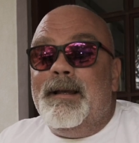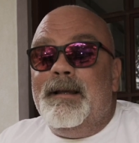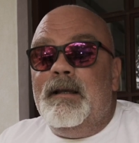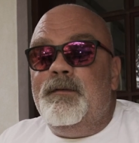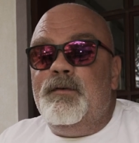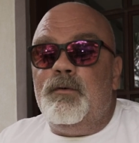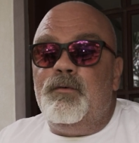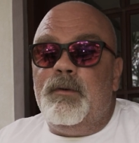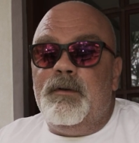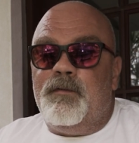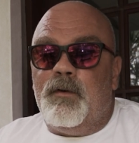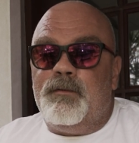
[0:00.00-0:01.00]
If you're
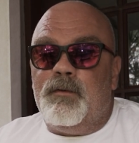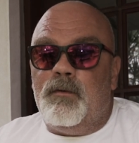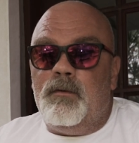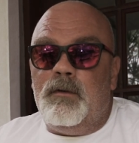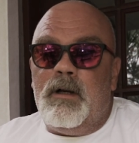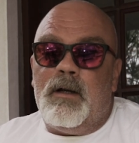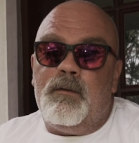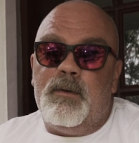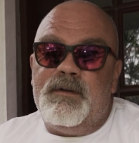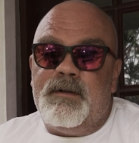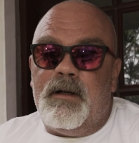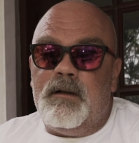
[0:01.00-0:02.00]
doing photo, like
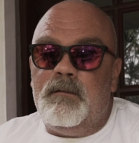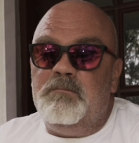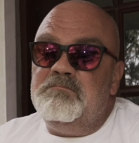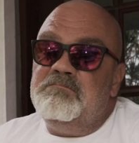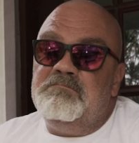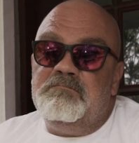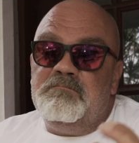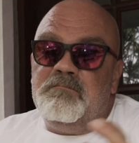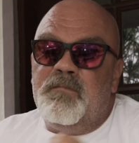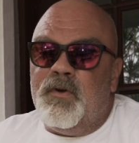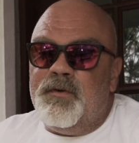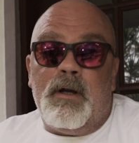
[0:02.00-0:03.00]
we said,
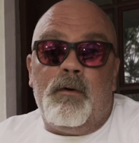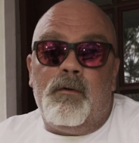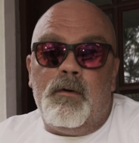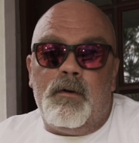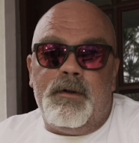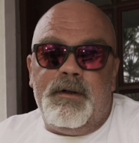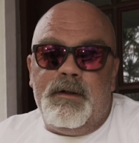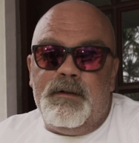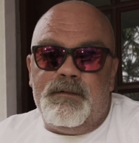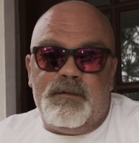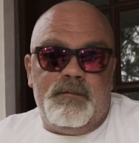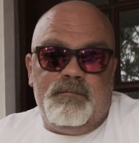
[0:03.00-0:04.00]
the narrower it
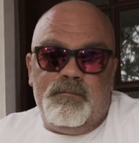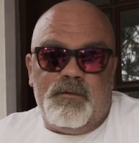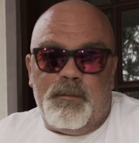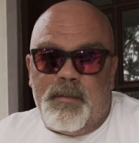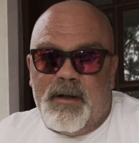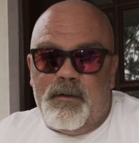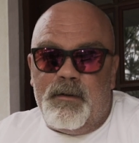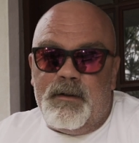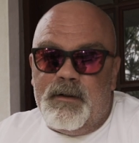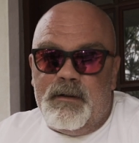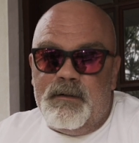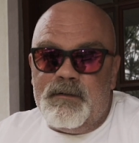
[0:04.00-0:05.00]
is, the better
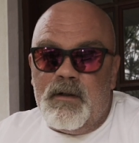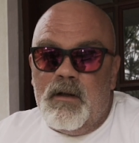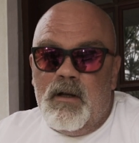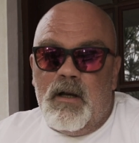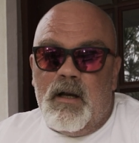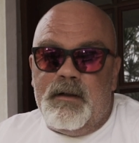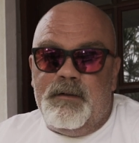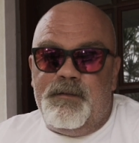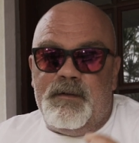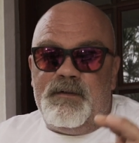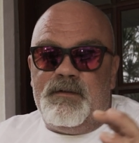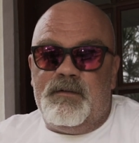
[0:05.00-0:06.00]
it is. And
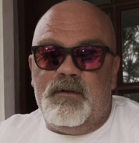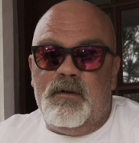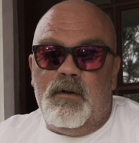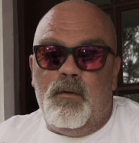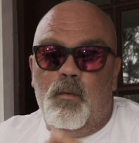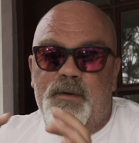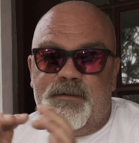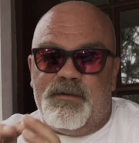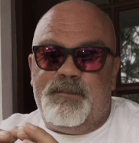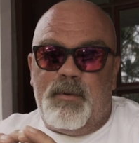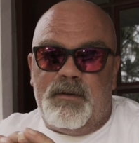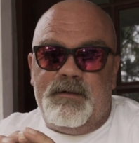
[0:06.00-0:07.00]
if it's with a
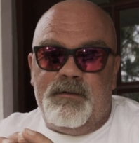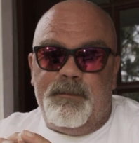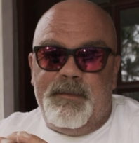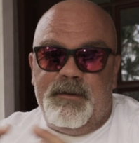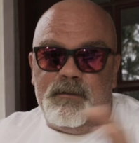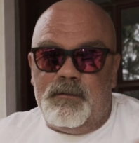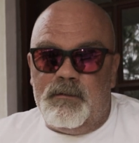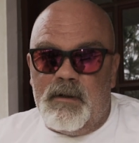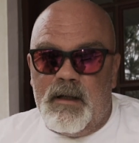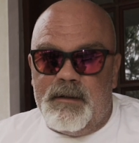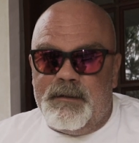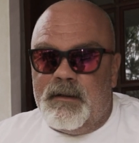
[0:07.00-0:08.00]
spot in the middle
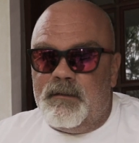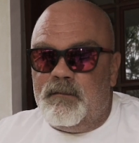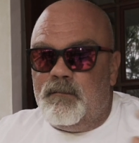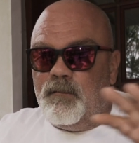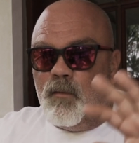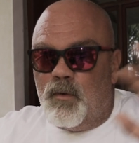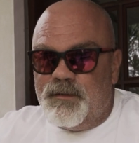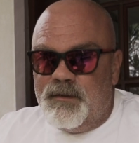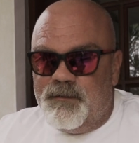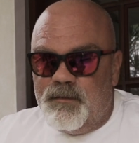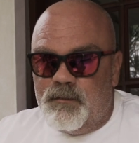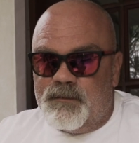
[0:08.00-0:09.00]
and then more
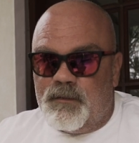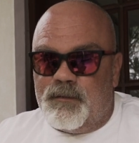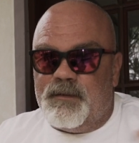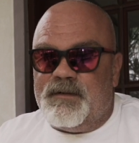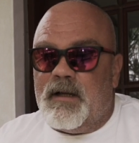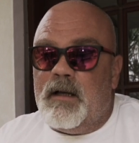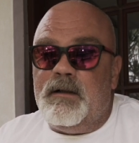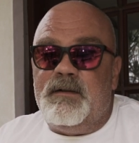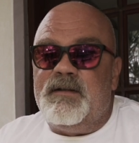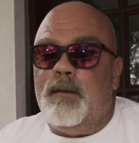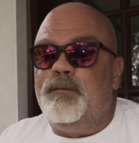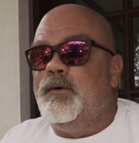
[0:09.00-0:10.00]
diffused on the side,
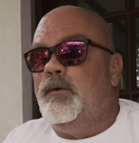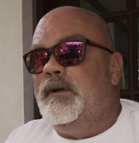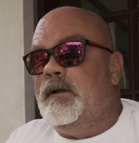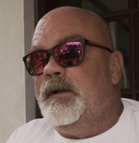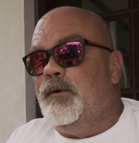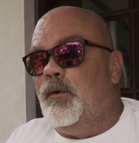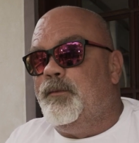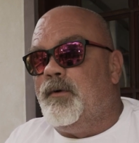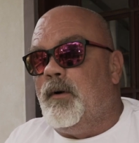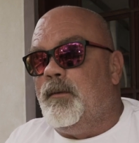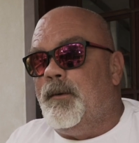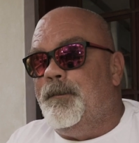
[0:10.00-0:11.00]
it's absolutely no
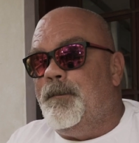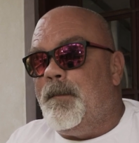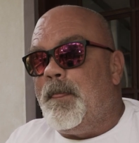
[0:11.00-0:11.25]
problem.